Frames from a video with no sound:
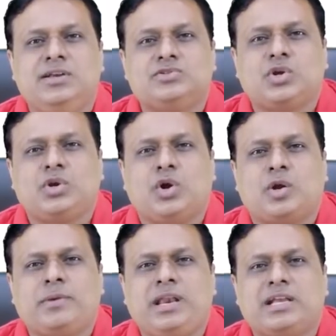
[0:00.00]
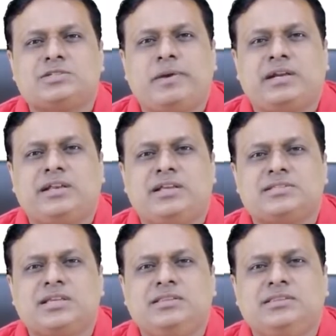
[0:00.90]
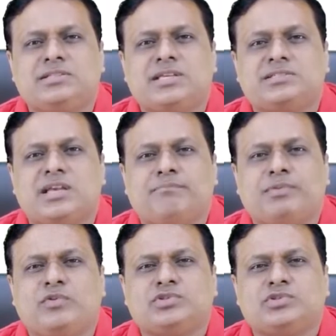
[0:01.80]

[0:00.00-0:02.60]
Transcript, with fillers: So normal expectancy in this example